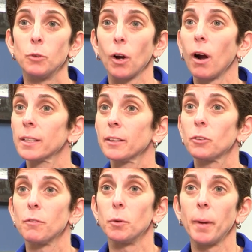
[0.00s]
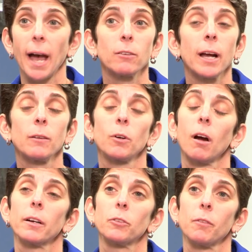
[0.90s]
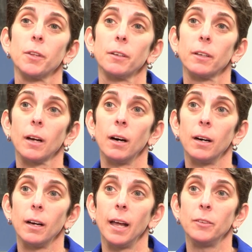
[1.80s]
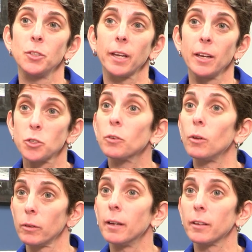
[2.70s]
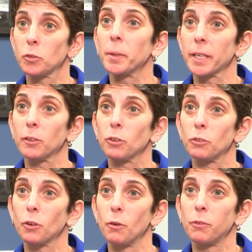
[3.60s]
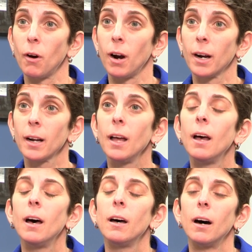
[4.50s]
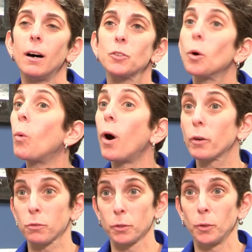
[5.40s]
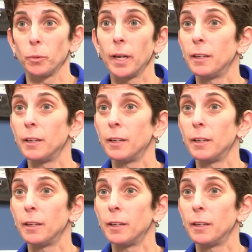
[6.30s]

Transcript: regardless of their background, regardless of their educational experiences so far, to walk through.